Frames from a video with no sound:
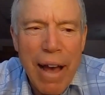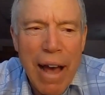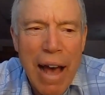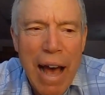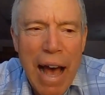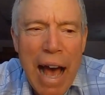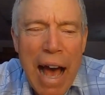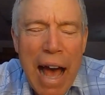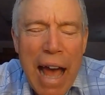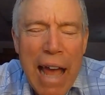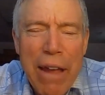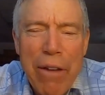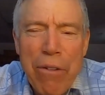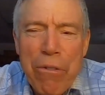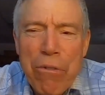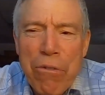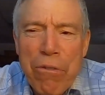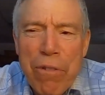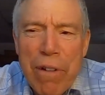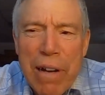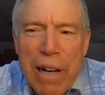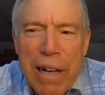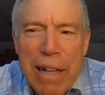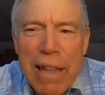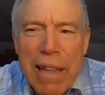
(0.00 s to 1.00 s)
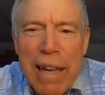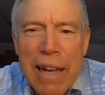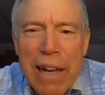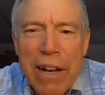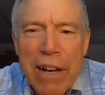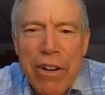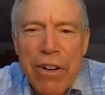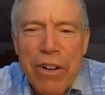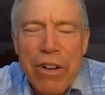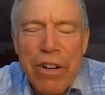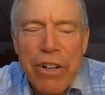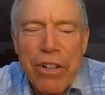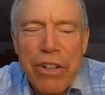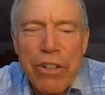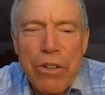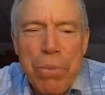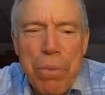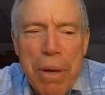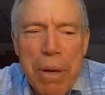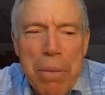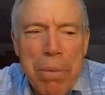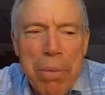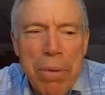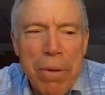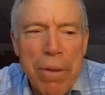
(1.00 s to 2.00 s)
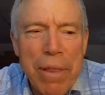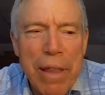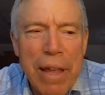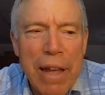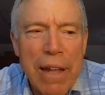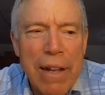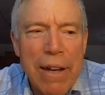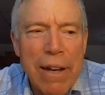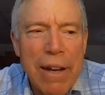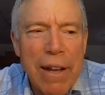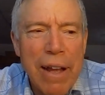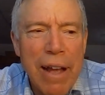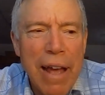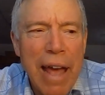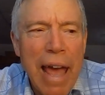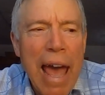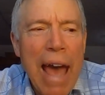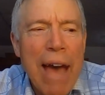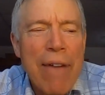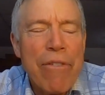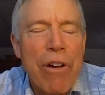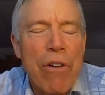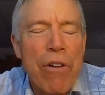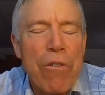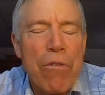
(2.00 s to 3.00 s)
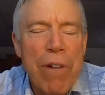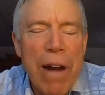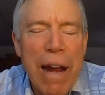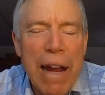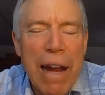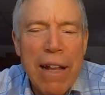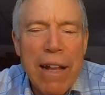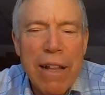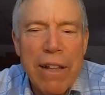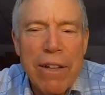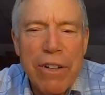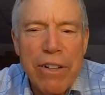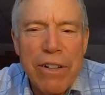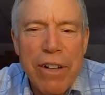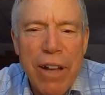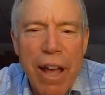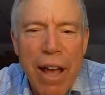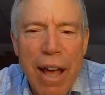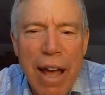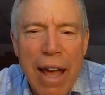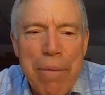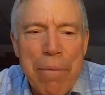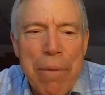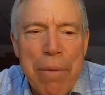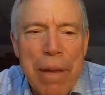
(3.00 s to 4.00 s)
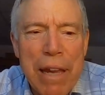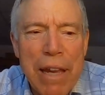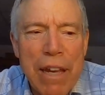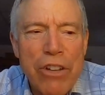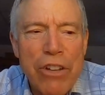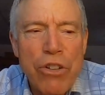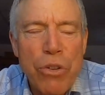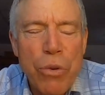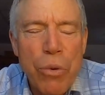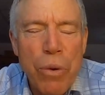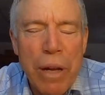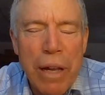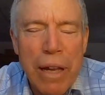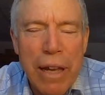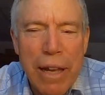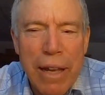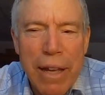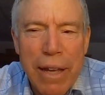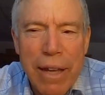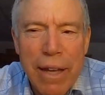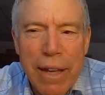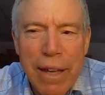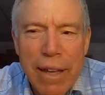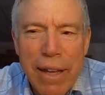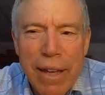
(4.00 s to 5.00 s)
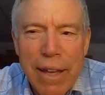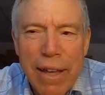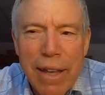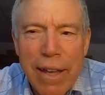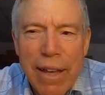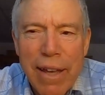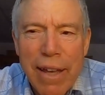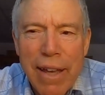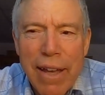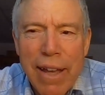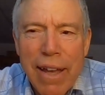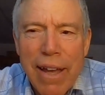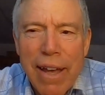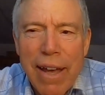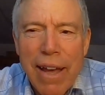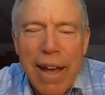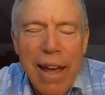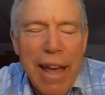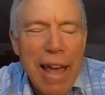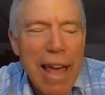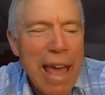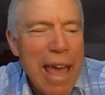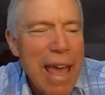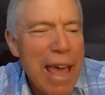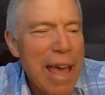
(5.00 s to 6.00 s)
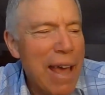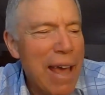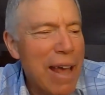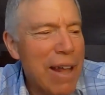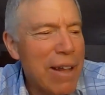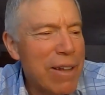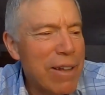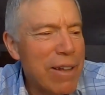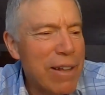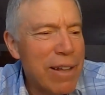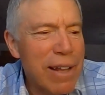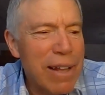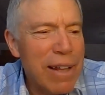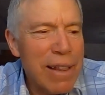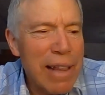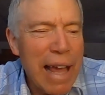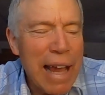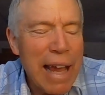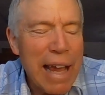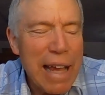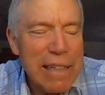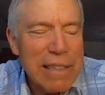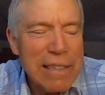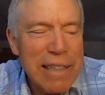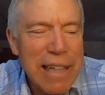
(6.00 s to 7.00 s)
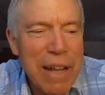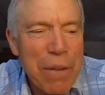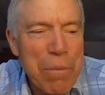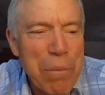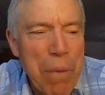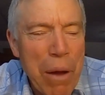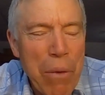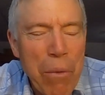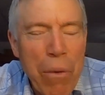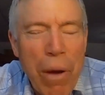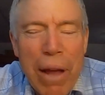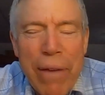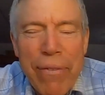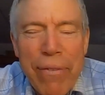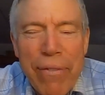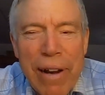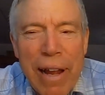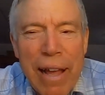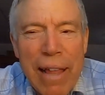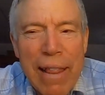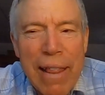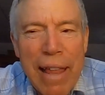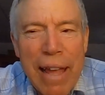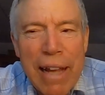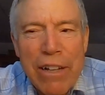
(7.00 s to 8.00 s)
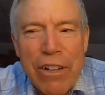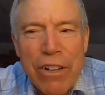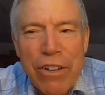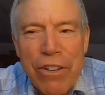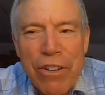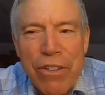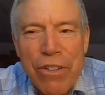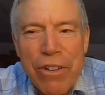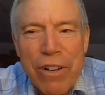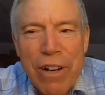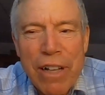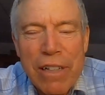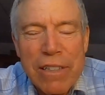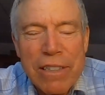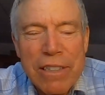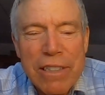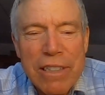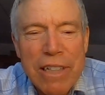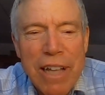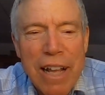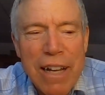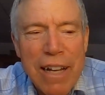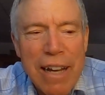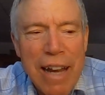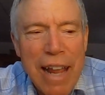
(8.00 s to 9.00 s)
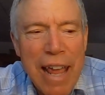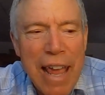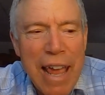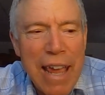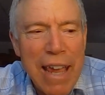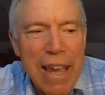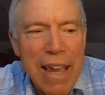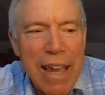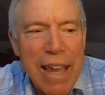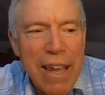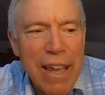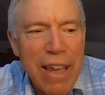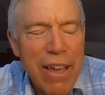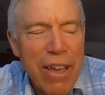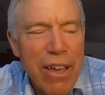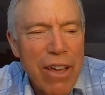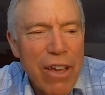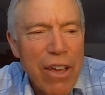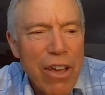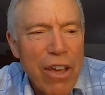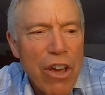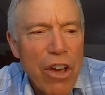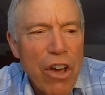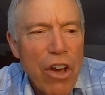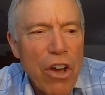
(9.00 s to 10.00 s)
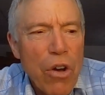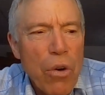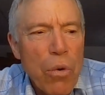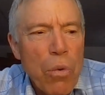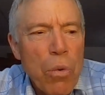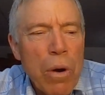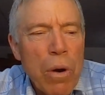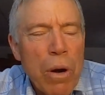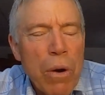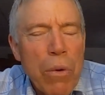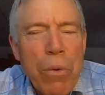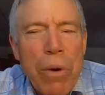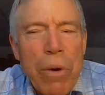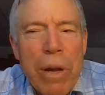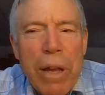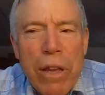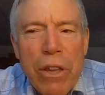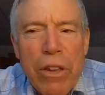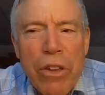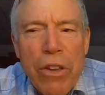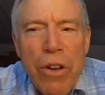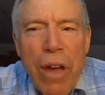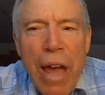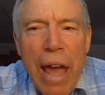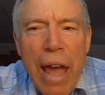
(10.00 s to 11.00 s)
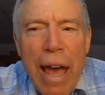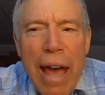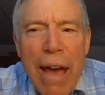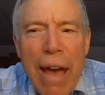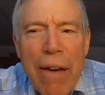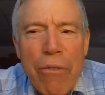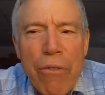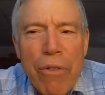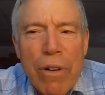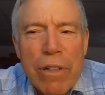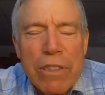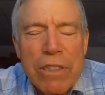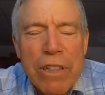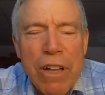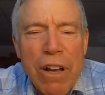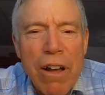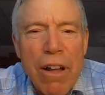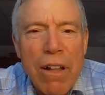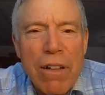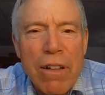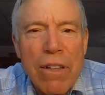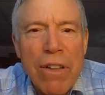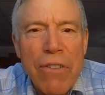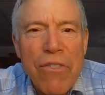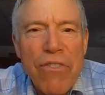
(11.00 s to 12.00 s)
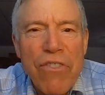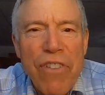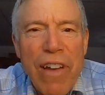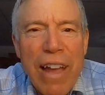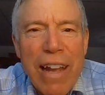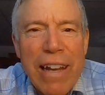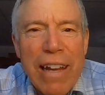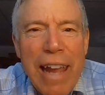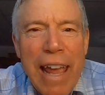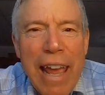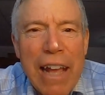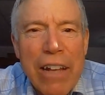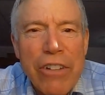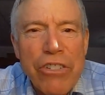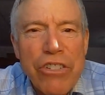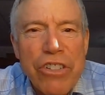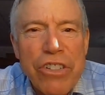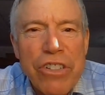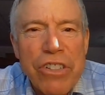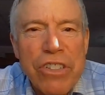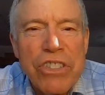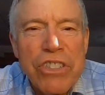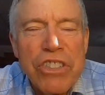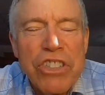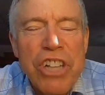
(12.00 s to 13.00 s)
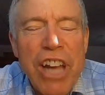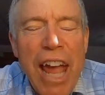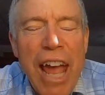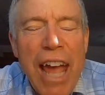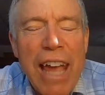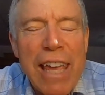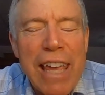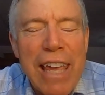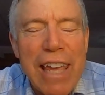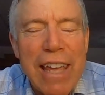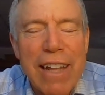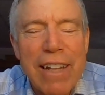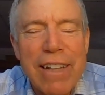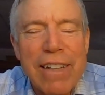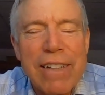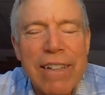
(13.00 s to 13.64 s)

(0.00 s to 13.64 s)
I really encourage people that have a regular time each week. And like I said, my wife and I like to do it on Sunday, where you have what's called a financial check-in.